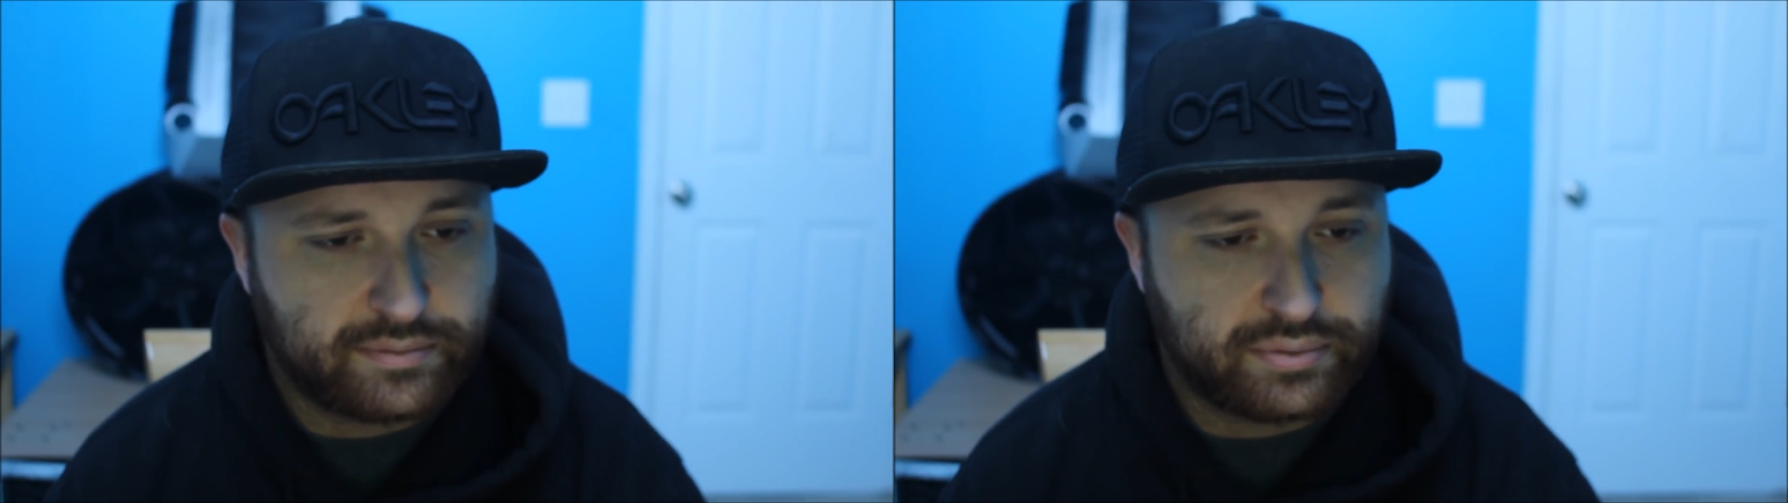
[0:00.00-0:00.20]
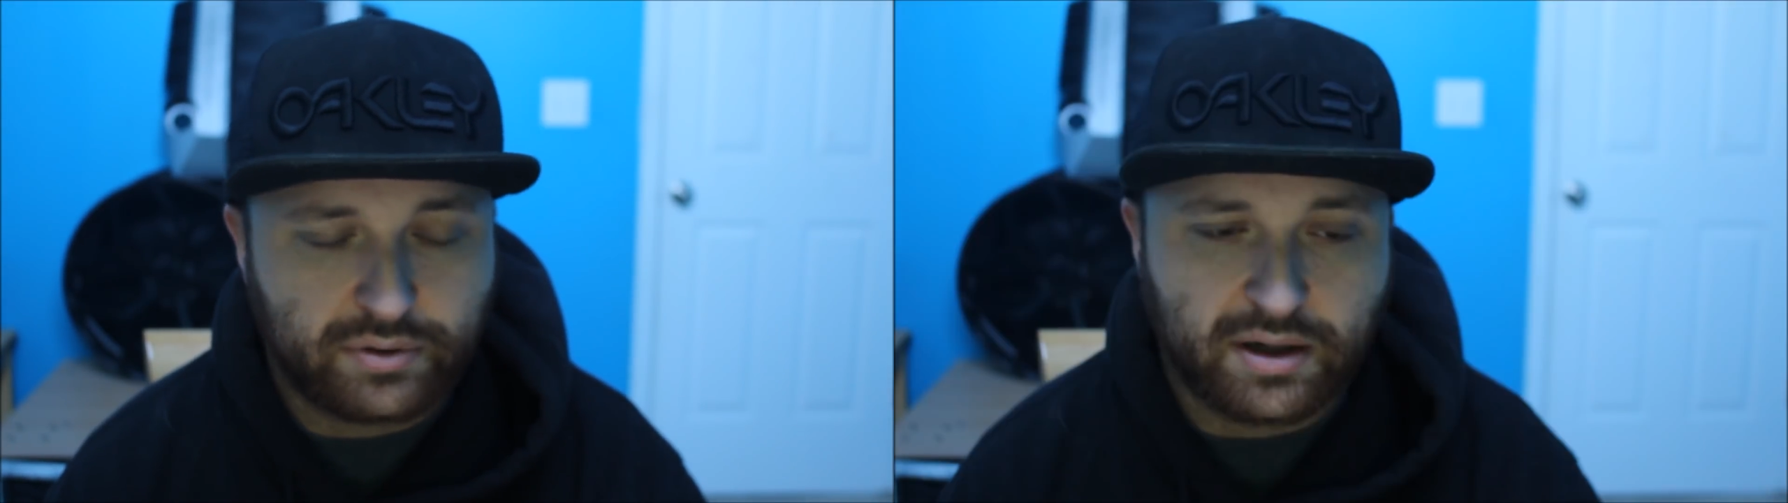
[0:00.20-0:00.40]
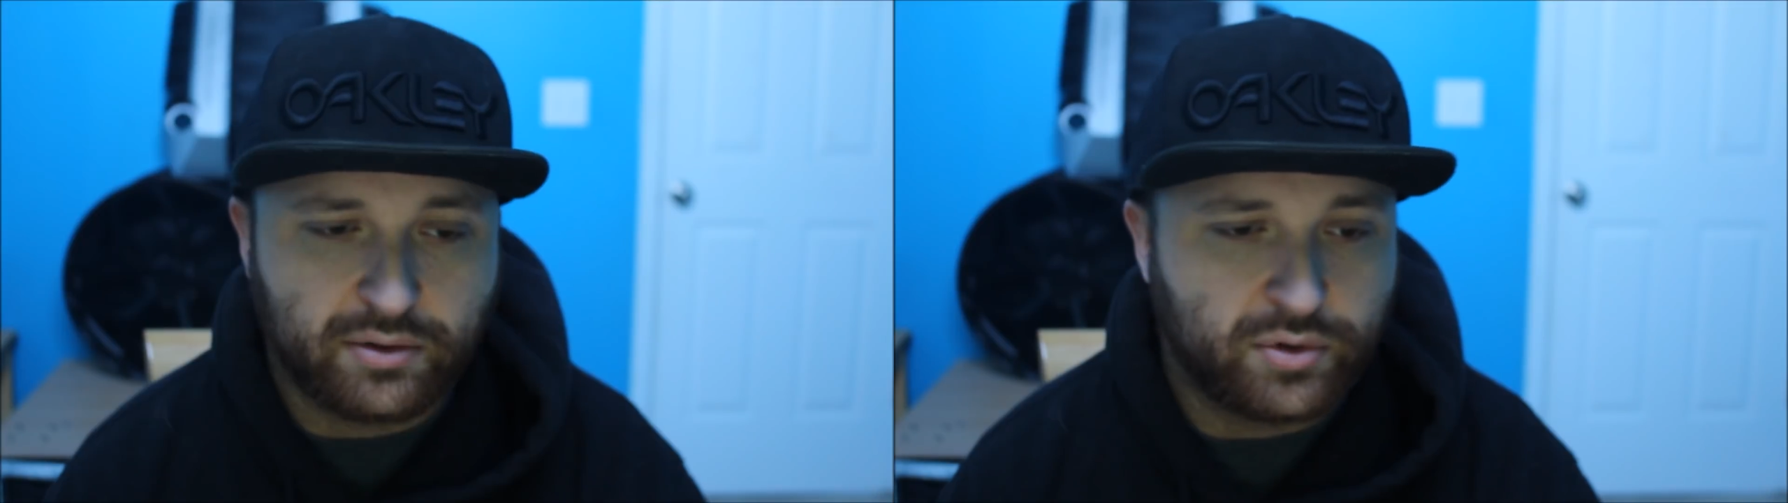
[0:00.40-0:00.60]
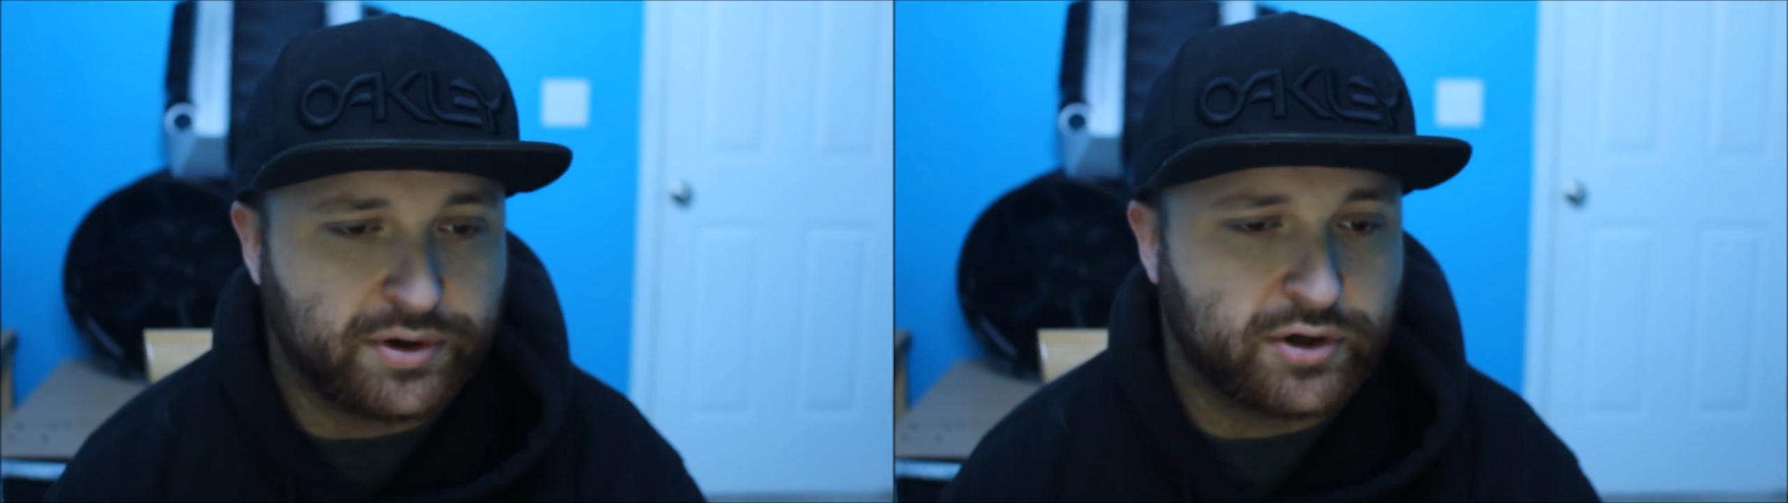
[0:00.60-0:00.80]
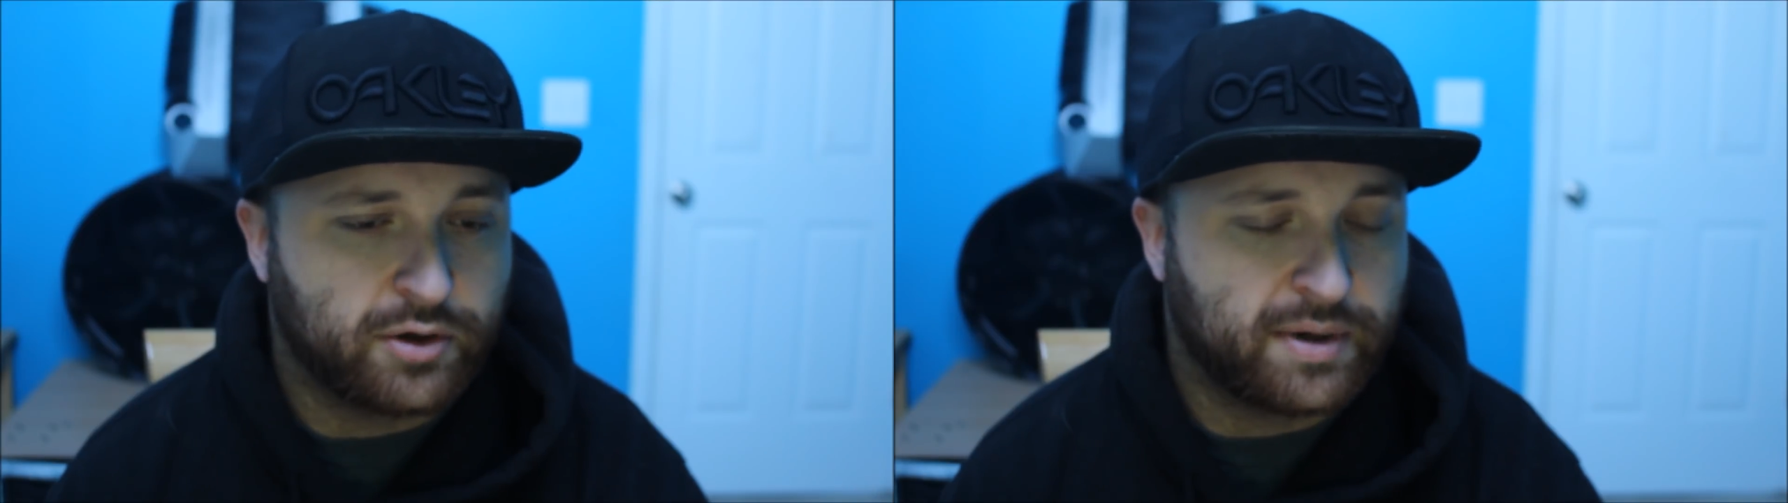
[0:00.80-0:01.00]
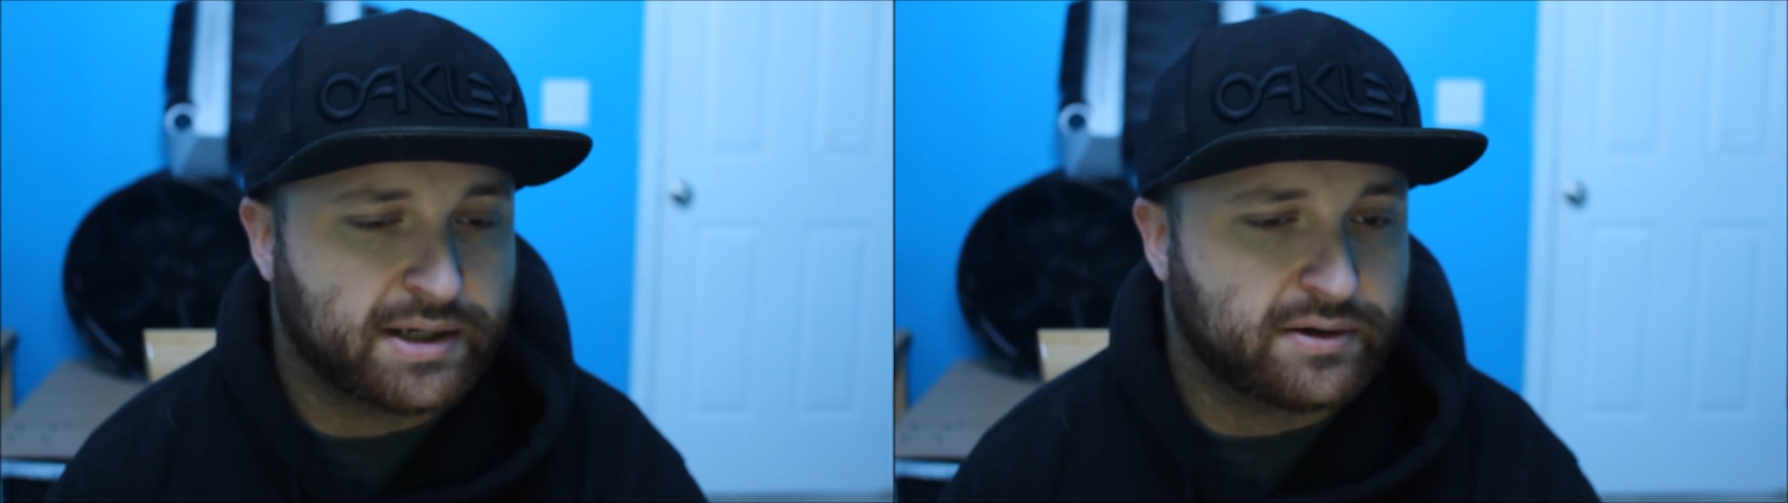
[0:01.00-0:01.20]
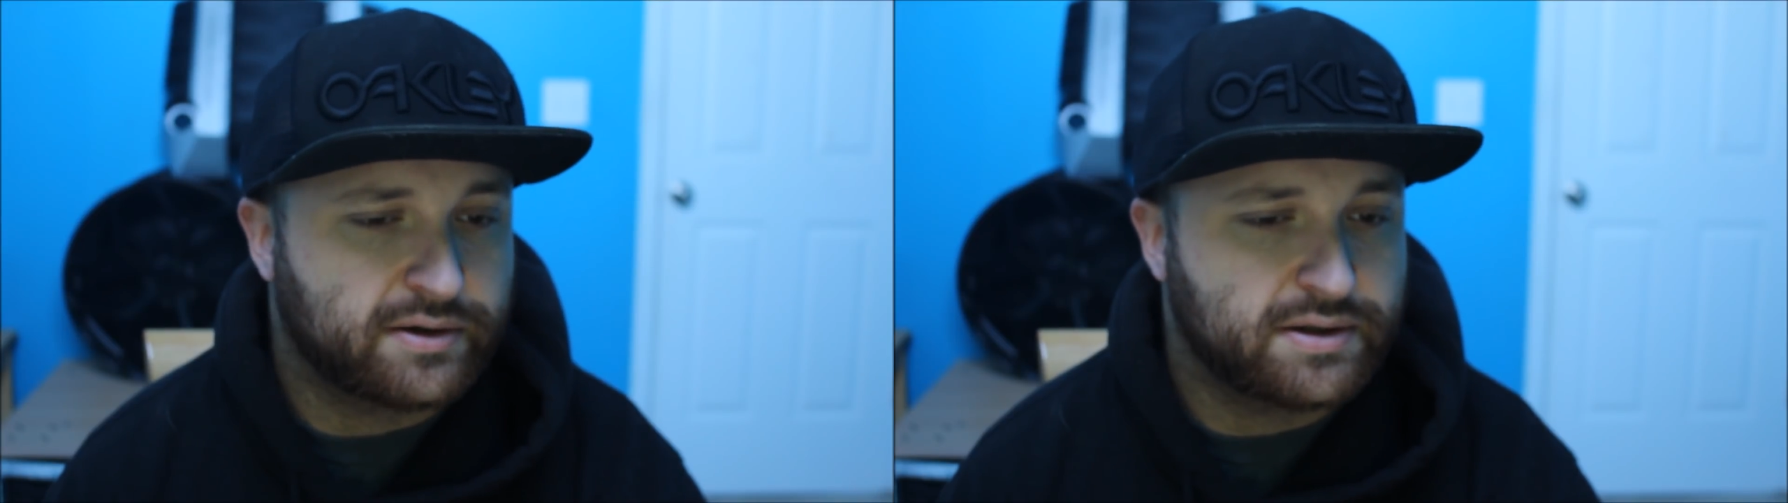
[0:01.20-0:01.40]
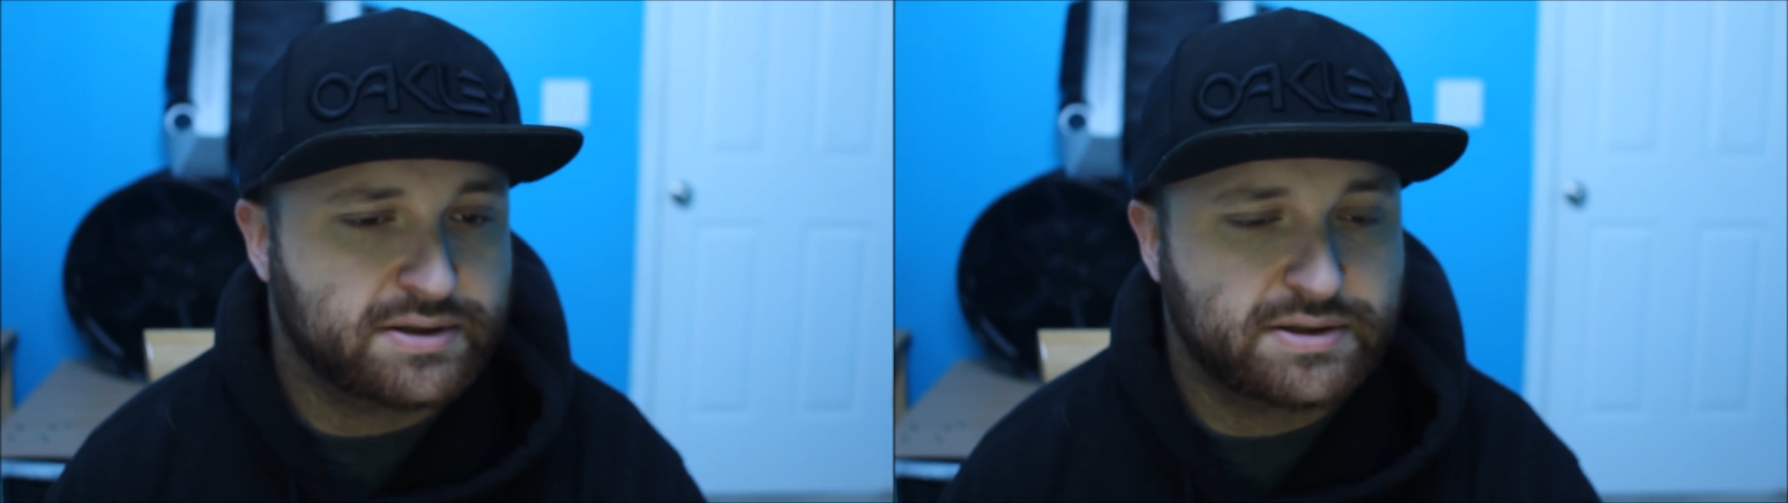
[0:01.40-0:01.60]
probably wouldn't go back to
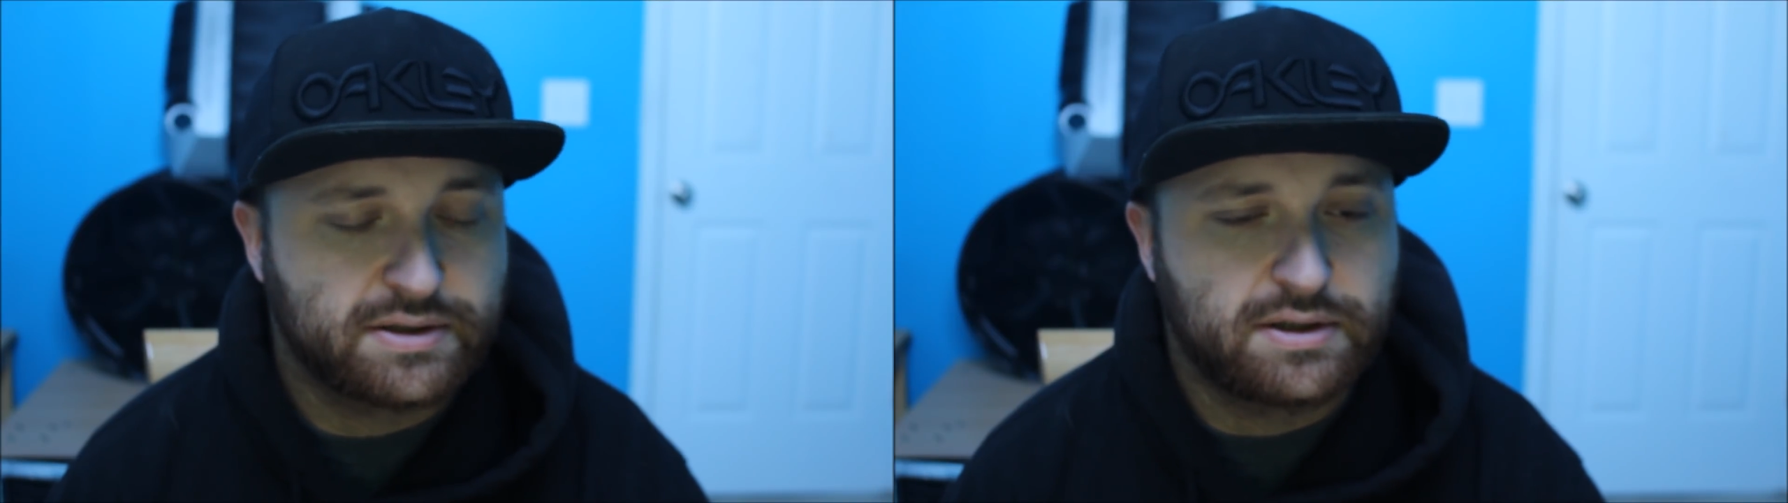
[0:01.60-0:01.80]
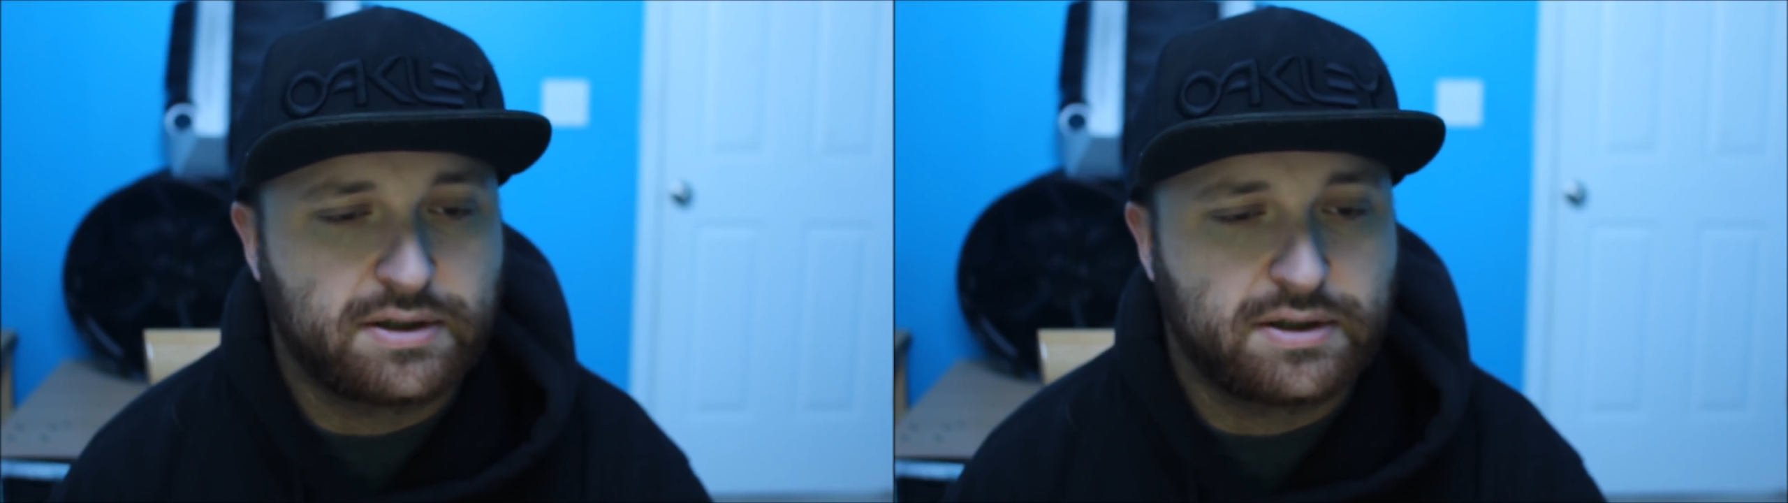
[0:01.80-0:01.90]
Cooks.